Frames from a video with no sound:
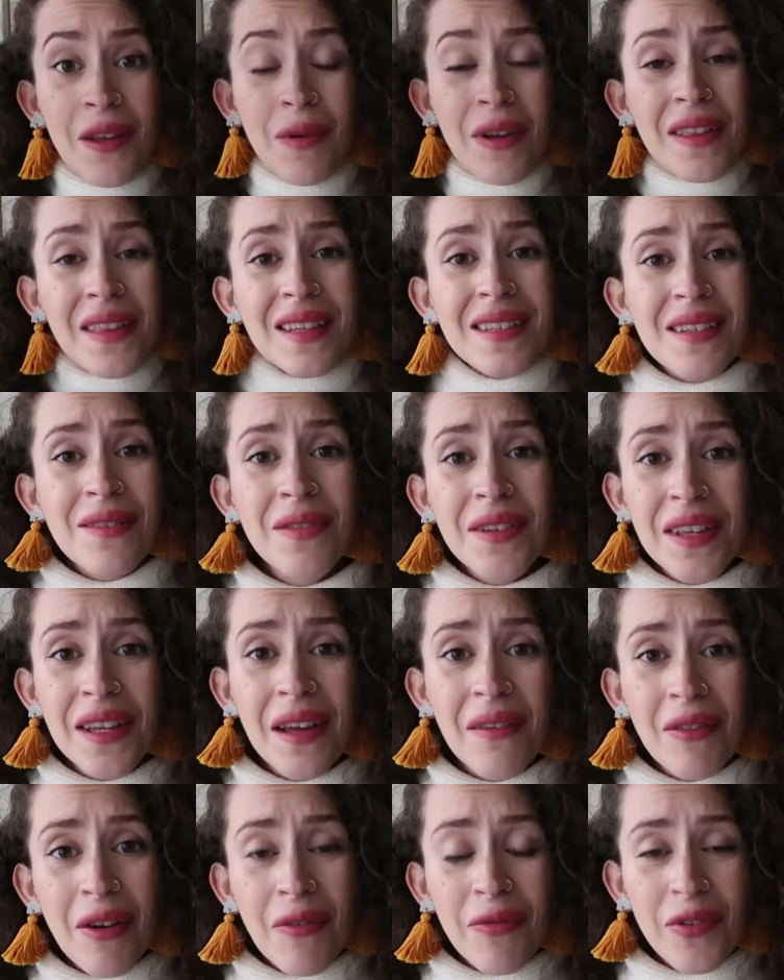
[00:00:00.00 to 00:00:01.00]
Anyway, that's
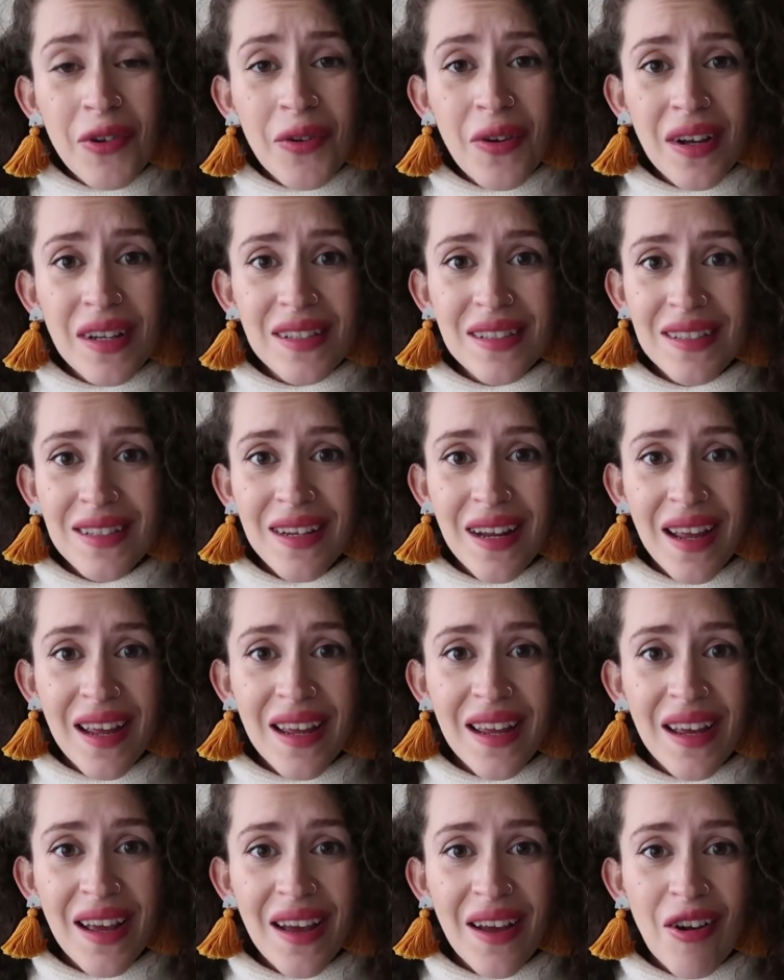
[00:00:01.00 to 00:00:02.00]
everything I've got for you guys
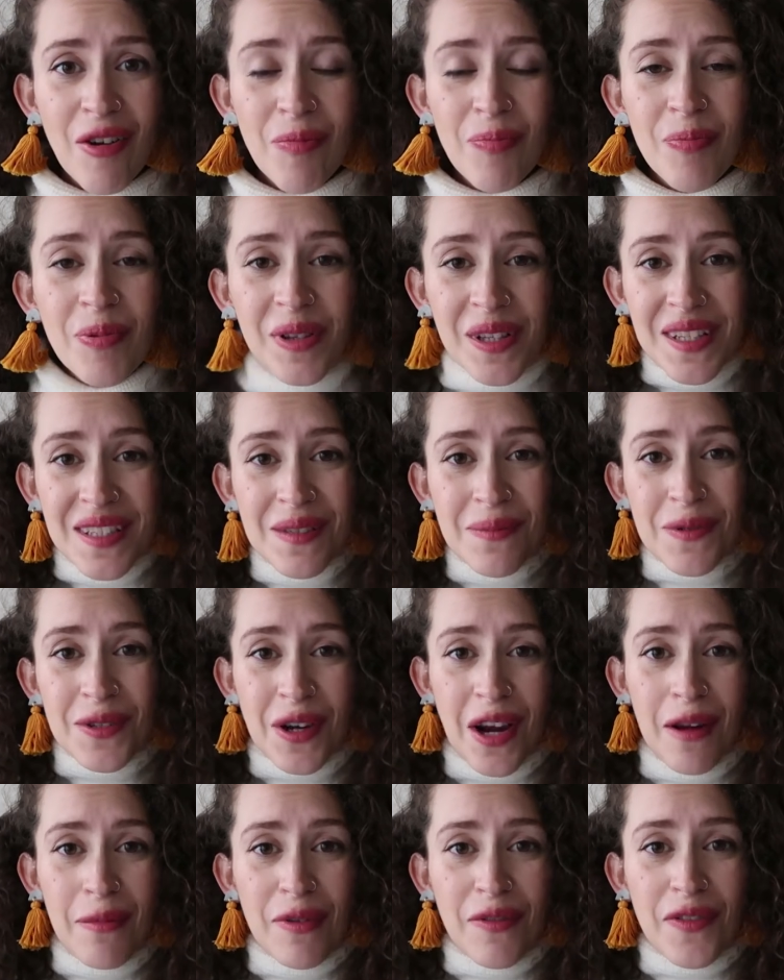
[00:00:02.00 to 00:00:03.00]
today. Uh, please
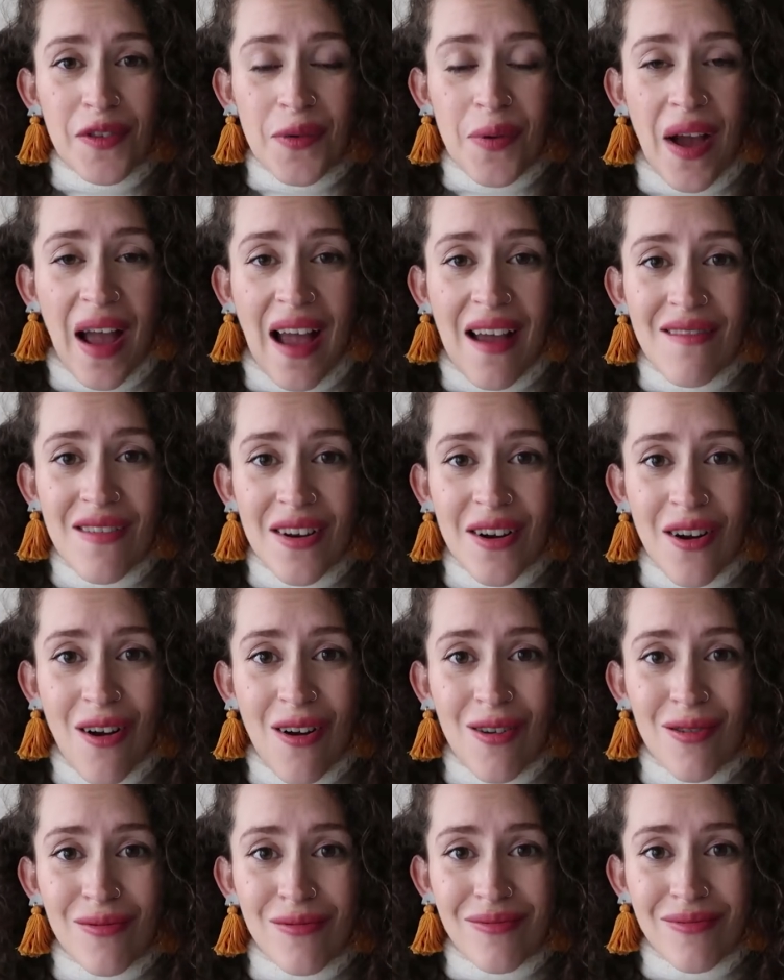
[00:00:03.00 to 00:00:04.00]
subscribe if you haven't
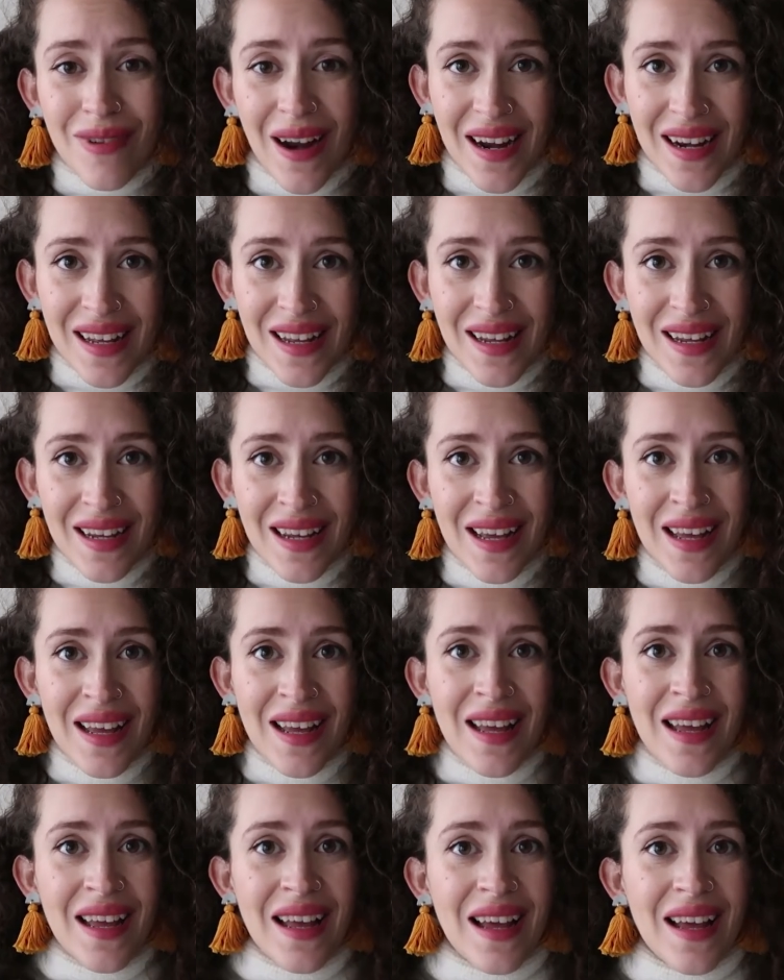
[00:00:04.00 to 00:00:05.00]
already.
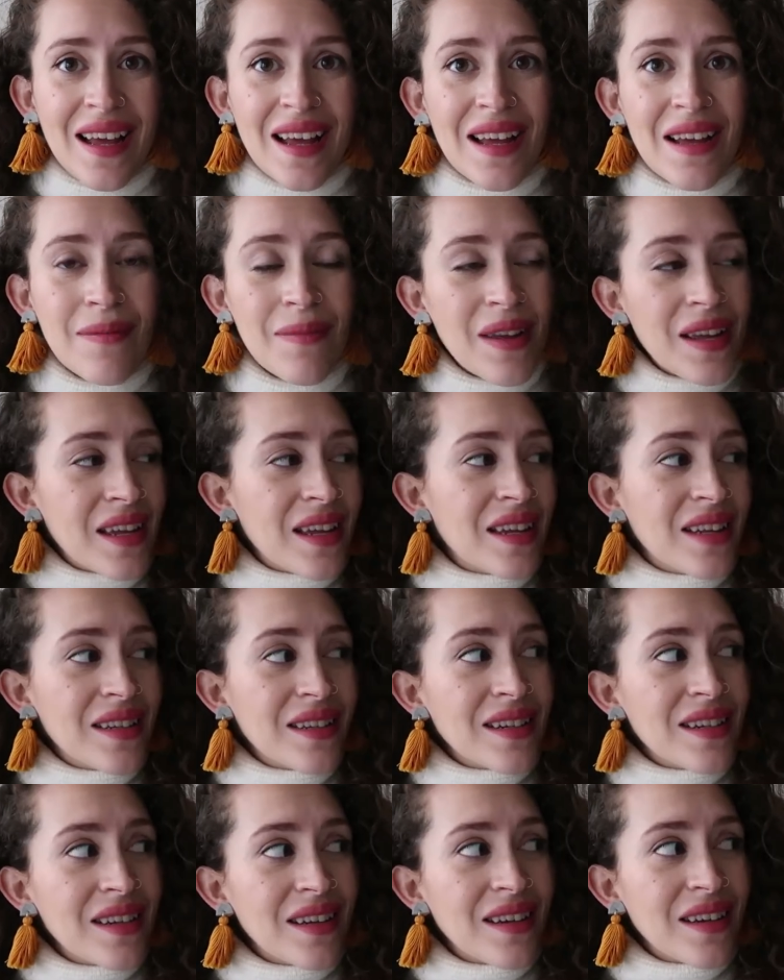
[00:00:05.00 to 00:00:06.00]
Um,
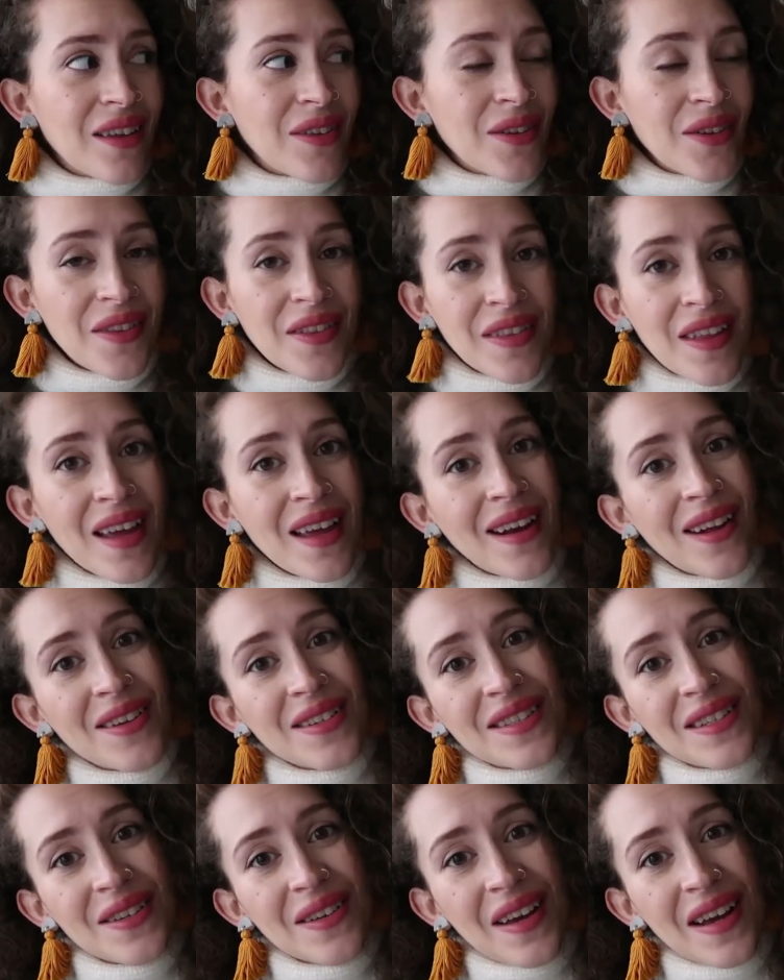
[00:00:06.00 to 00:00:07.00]
and other than that,
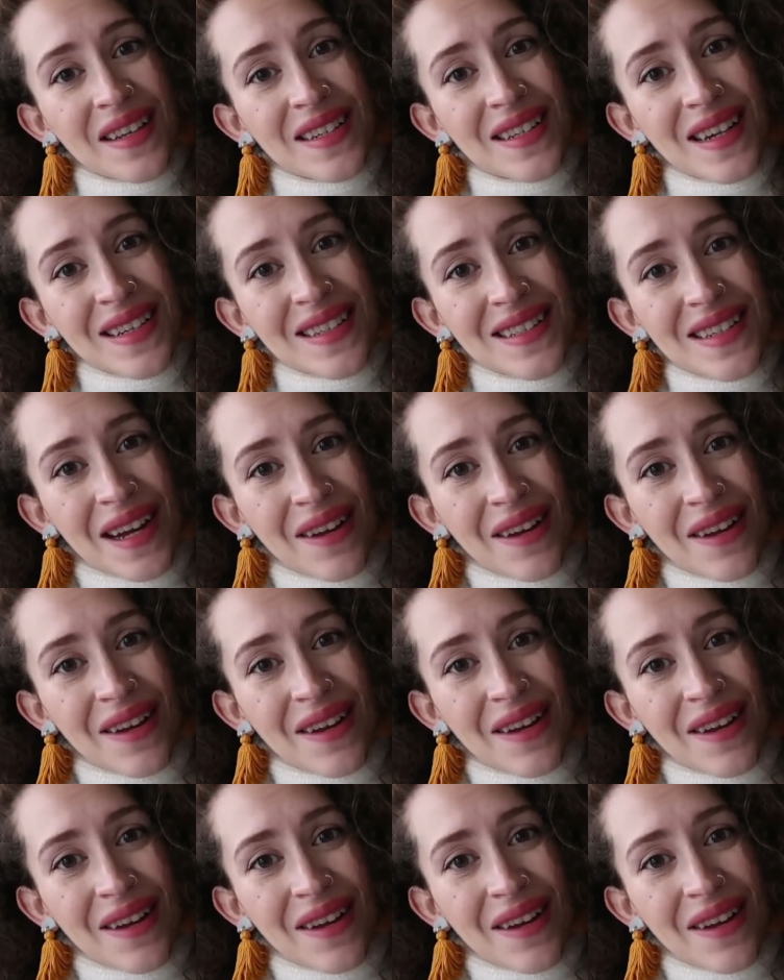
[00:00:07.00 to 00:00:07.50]
I'll see you guys next